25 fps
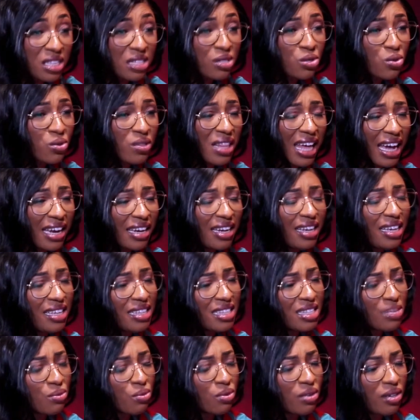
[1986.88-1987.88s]
this, do that.
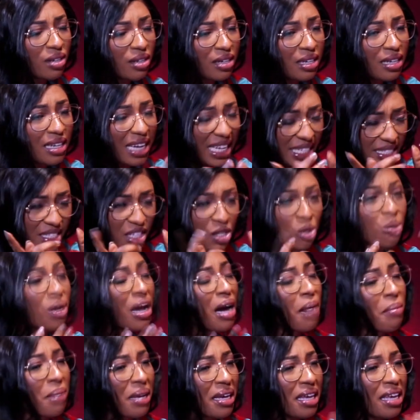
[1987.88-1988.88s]
Let's say you
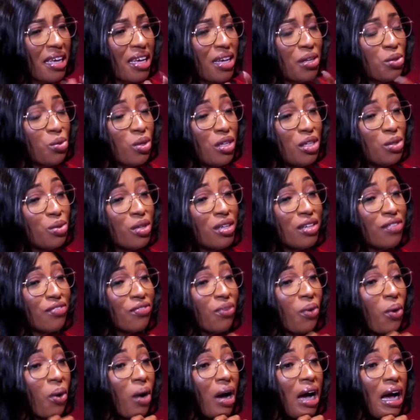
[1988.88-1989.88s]
come back again in
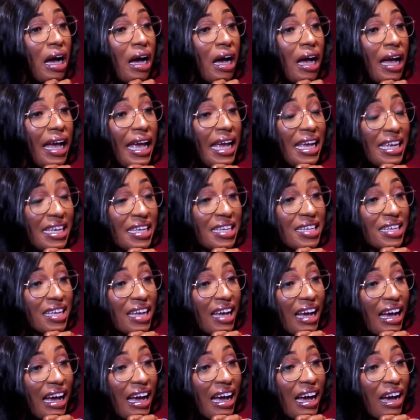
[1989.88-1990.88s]
2024. Hey,
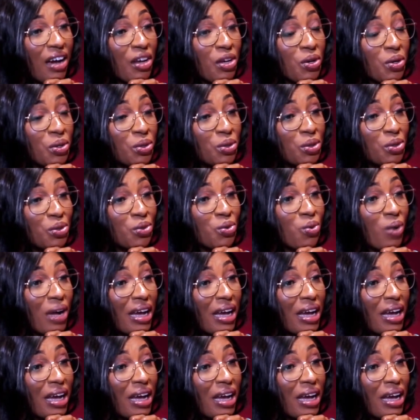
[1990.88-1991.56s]
are you going to do